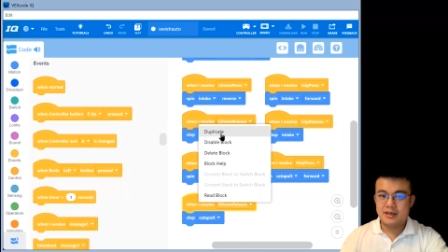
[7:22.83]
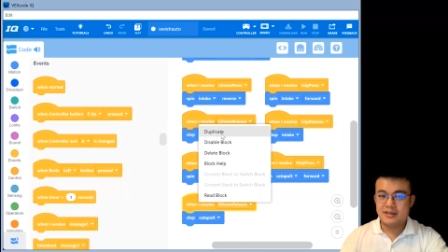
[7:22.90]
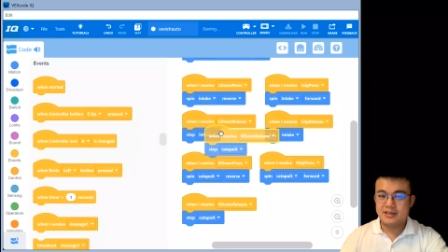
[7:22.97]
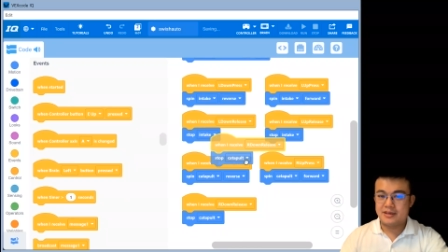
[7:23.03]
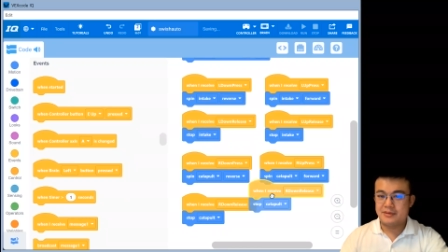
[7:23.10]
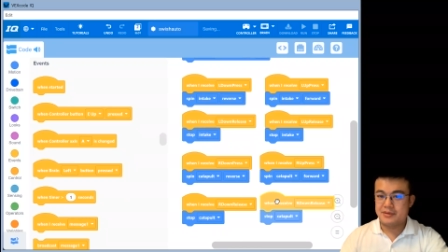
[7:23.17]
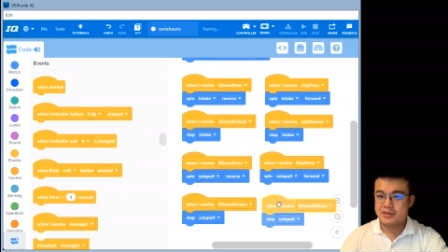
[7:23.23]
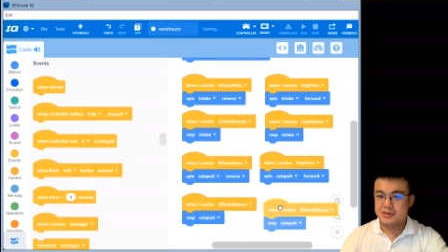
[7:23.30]
And
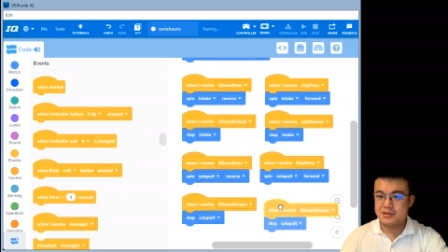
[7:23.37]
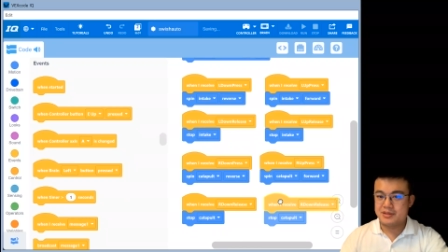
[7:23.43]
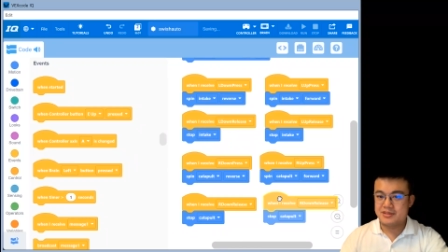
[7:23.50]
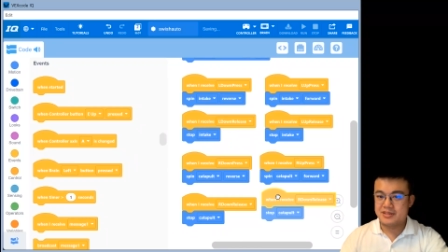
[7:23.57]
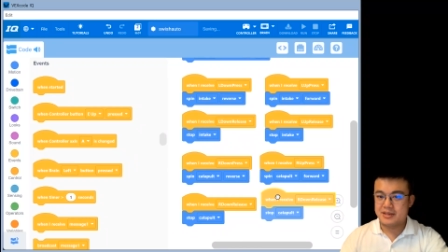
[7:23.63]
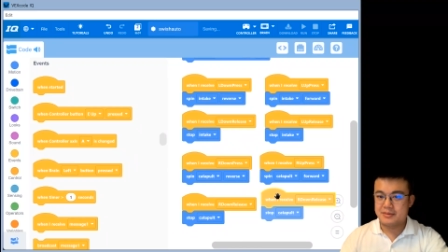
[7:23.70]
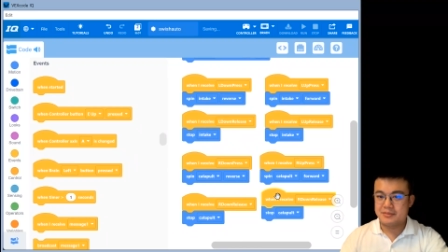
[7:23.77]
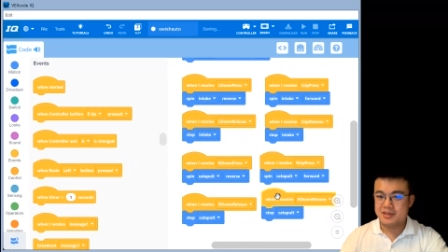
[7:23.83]
then we do the
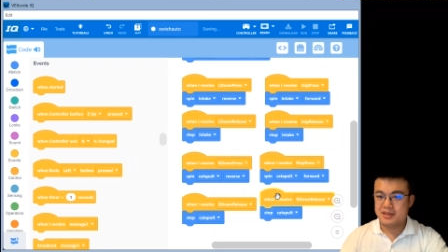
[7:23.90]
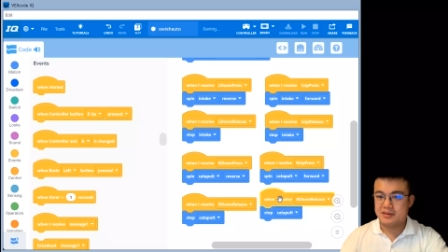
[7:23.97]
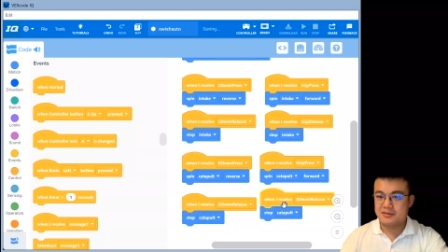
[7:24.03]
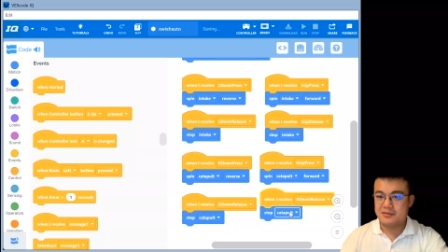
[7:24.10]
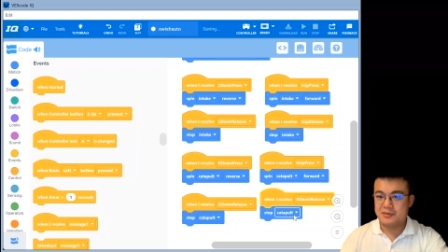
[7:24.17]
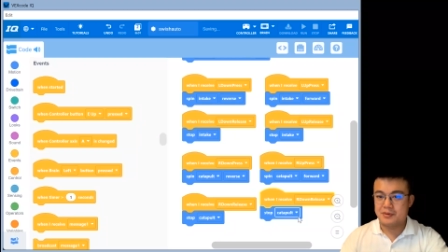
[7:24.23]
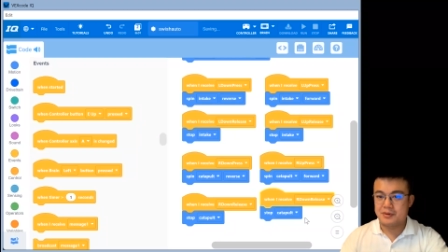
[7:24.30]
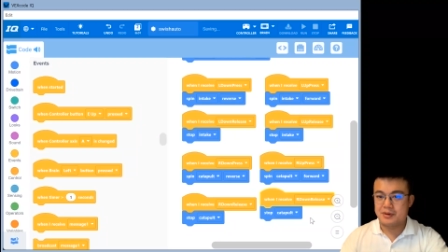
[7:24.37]
same thing
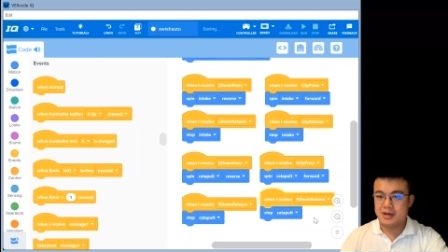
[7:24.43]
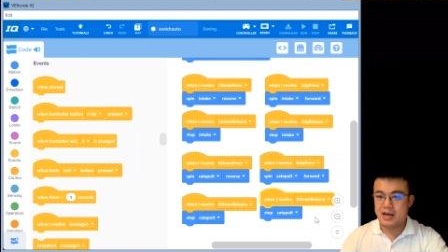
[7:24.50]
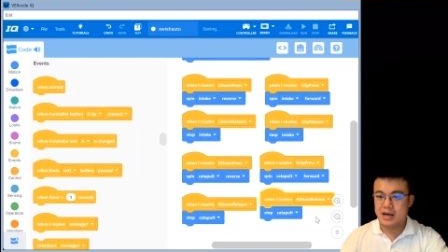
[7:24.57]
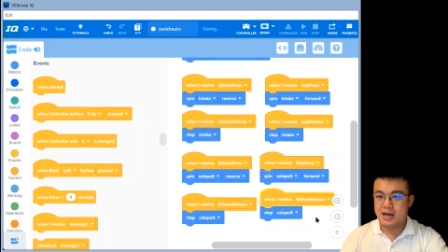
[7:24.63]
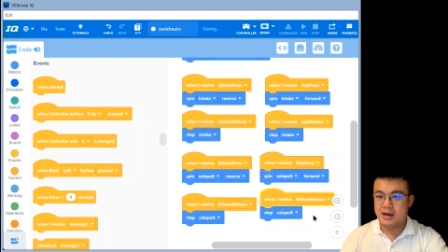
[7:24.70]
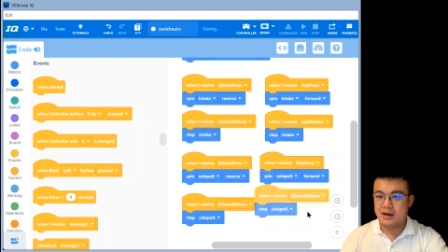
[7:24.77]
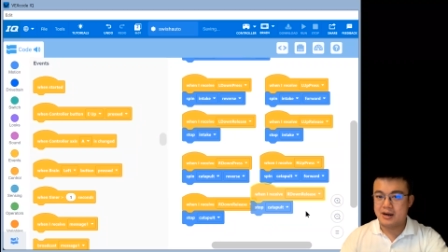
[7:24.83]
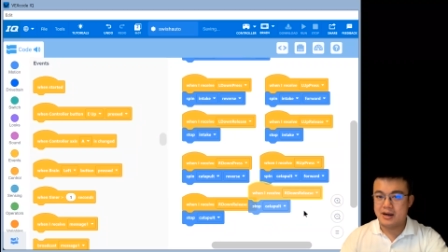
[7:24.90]
for
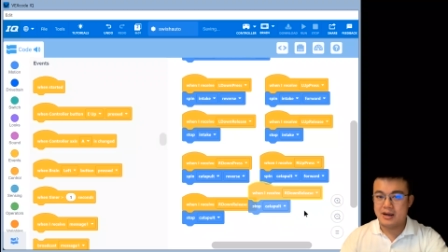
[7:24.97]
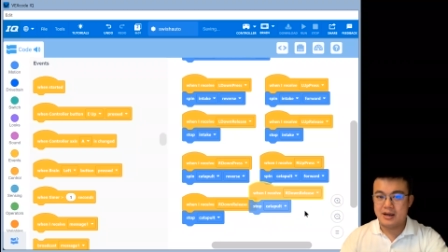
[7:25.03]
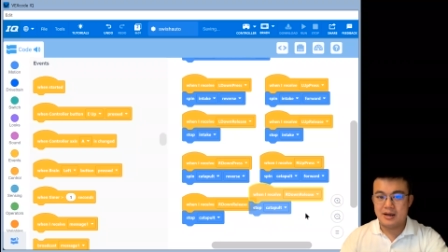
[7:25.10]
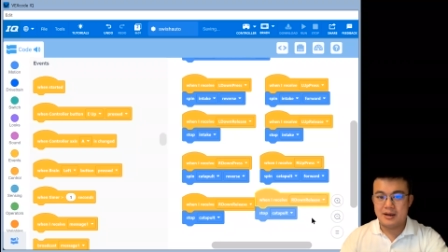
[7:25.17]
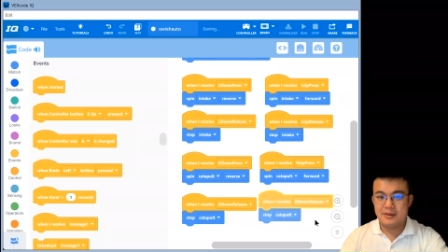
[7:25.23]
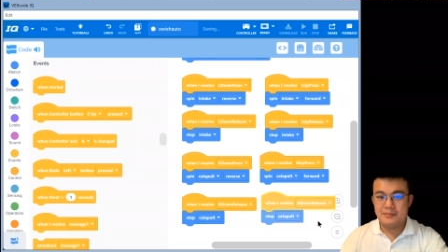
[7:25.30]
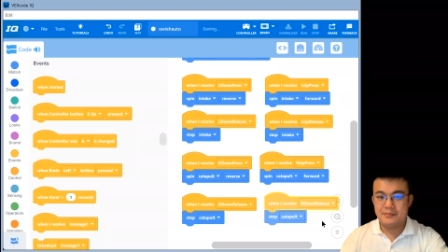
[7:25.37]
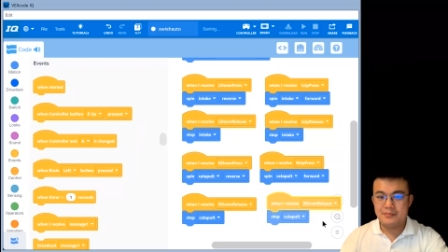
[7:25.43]
our
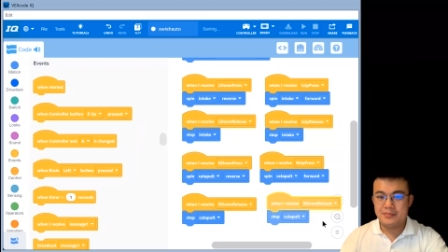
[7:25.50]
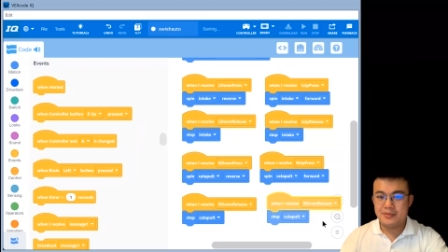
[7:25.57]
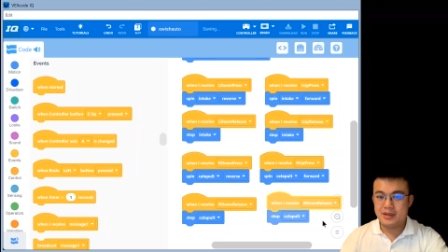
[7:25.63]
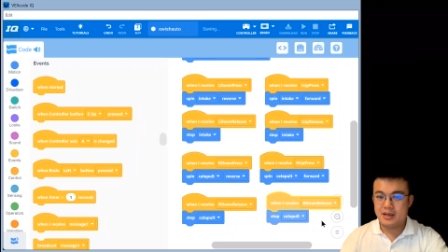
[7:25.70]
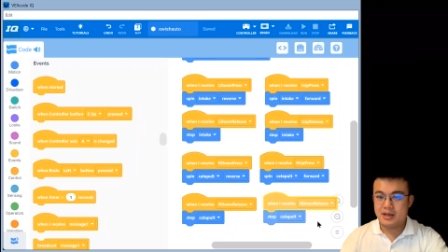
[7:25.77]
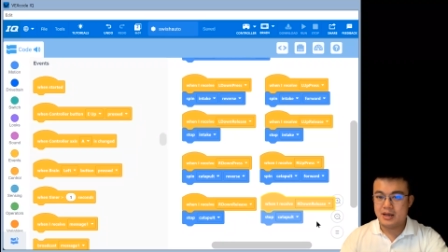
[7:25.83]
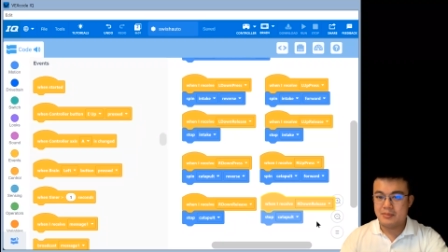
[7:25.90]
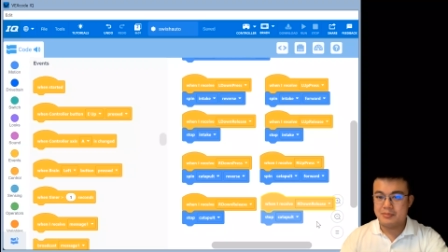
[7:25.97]

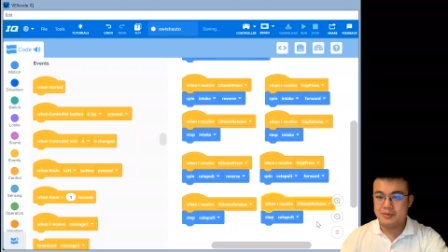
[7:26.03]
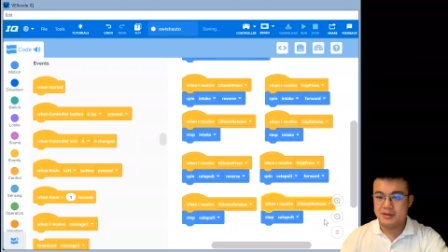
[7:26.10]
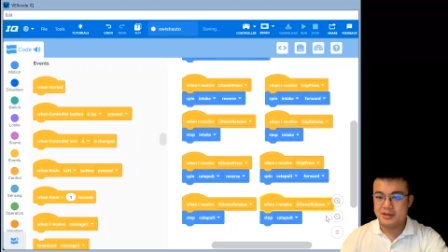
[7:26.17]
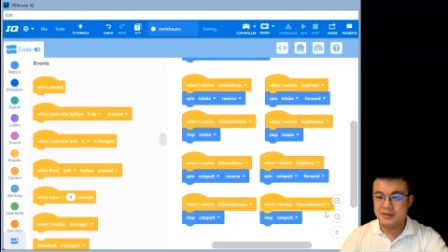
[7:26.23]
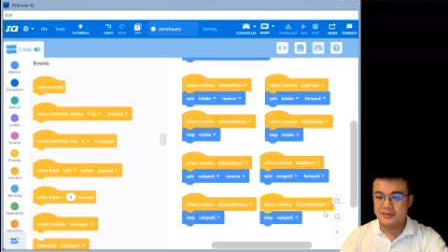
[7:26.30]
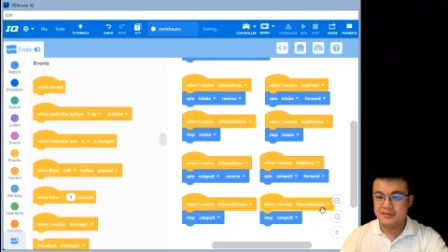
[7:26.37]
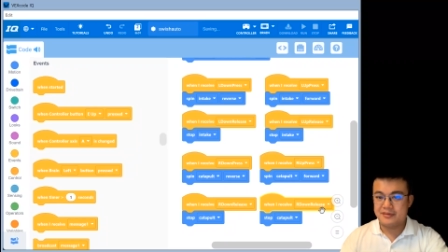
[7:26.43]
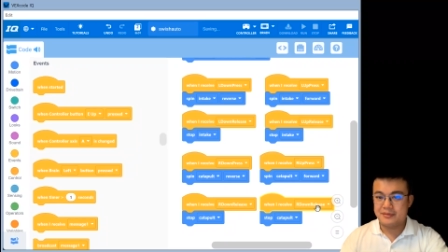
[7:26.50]
up
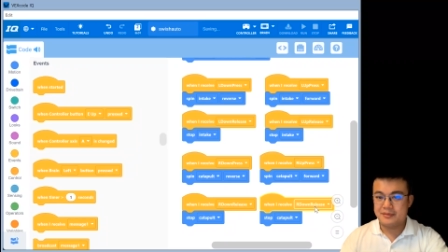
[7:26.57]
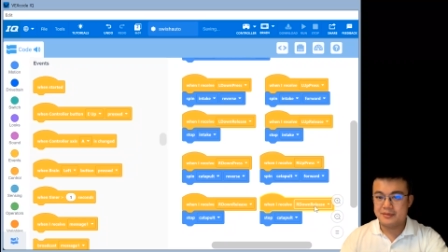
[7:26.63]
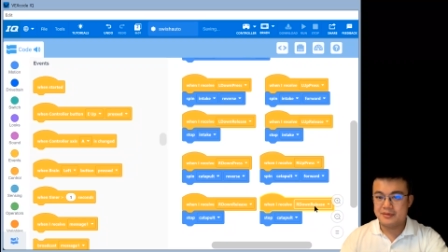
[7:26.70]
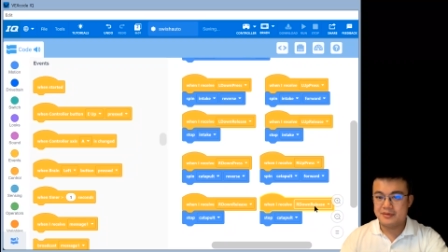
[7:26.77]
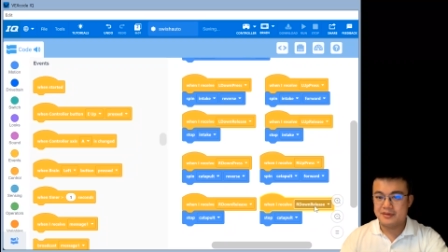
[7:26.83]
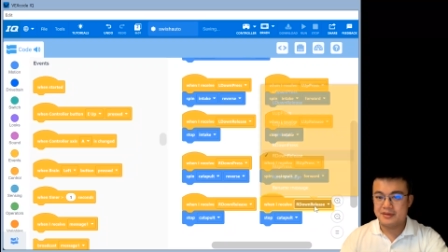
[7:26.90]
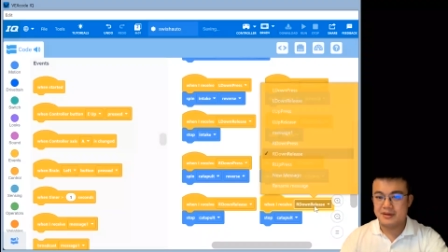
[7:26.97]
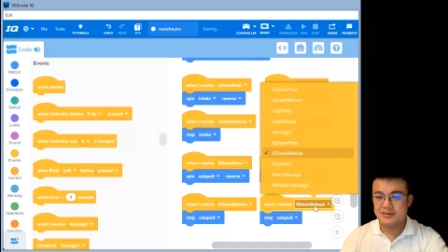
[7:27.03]
release.
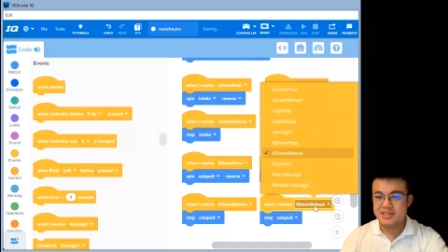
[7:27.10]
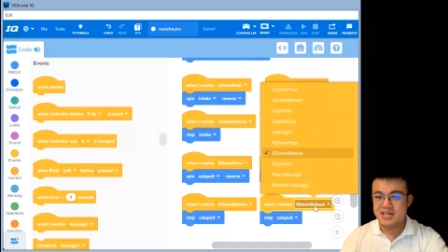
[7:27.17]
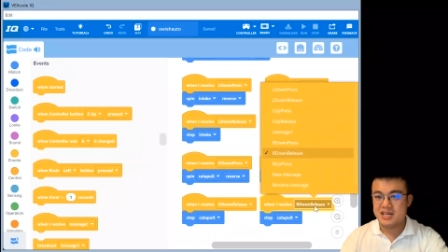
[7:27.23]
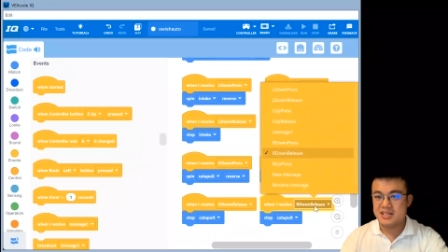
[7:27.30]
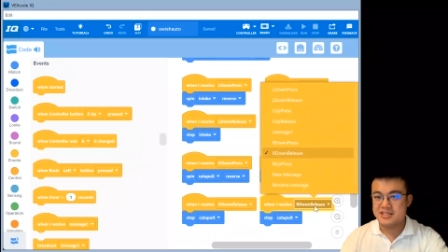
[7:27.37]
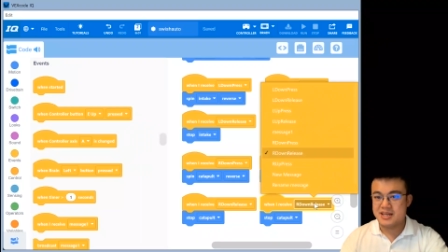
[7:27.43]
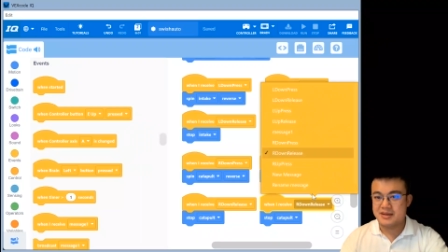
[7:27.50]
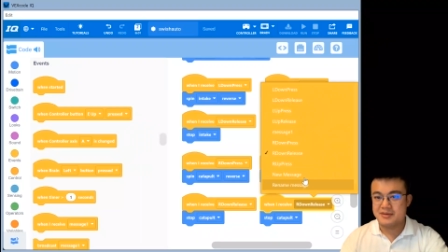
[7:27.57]
So that was
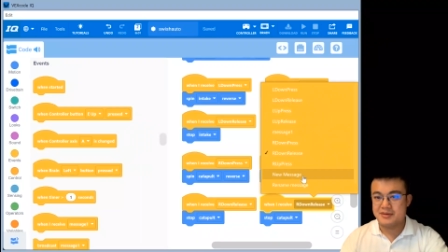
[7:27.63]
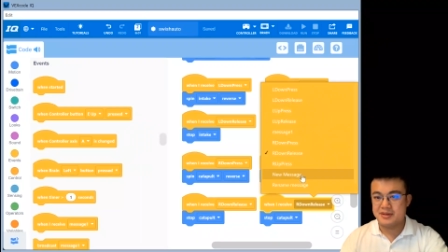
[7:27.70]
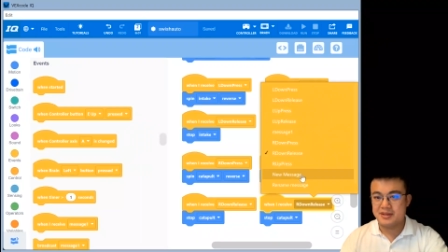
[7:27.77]
our down